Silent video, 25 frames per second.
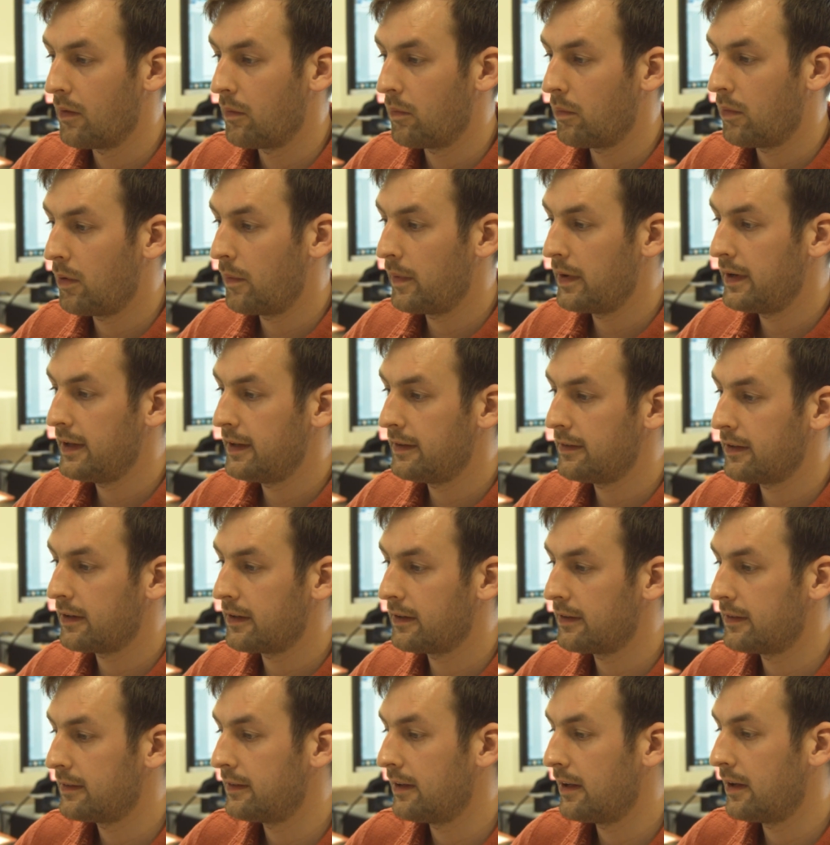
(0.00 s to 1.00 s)
What we need to
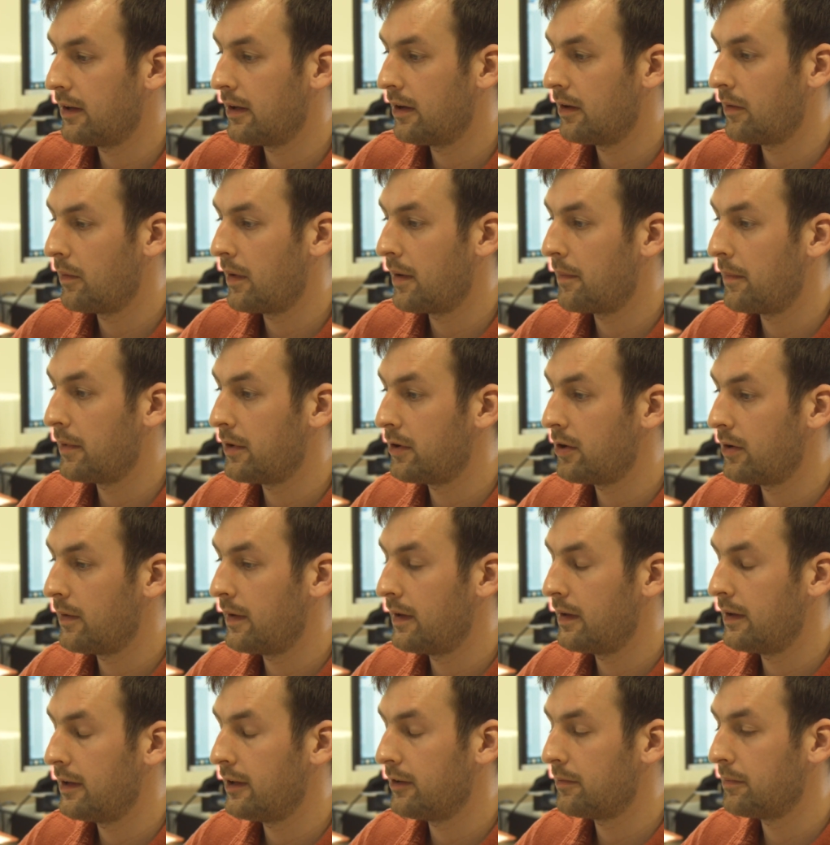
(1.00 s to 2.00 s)
consider when we're
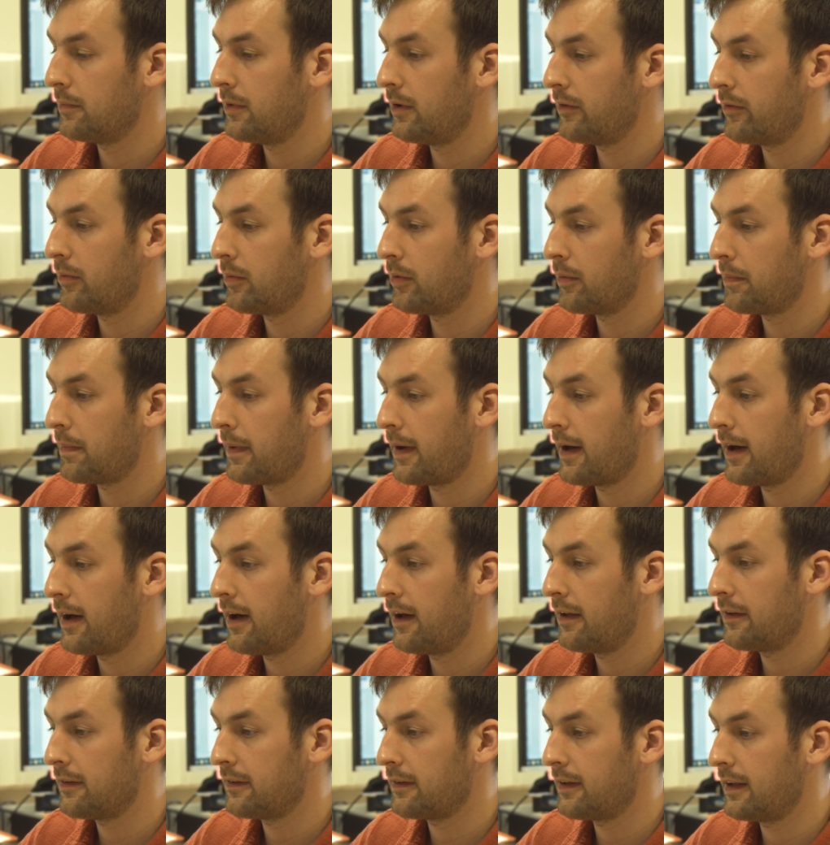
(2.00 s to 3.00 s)
doing these movable
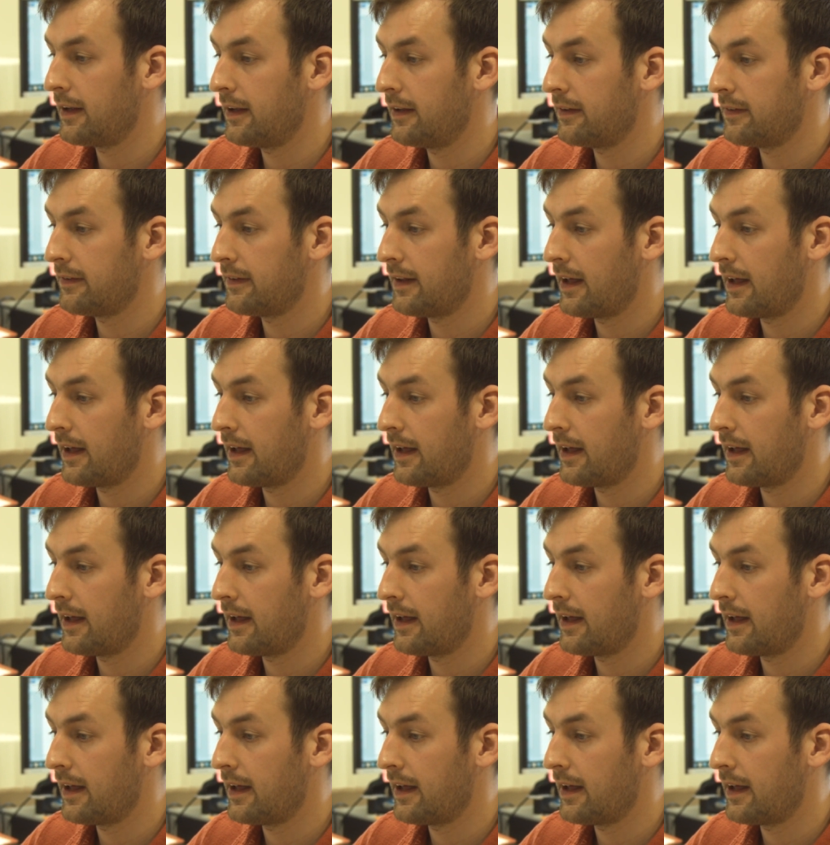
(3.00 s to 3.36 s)
parts is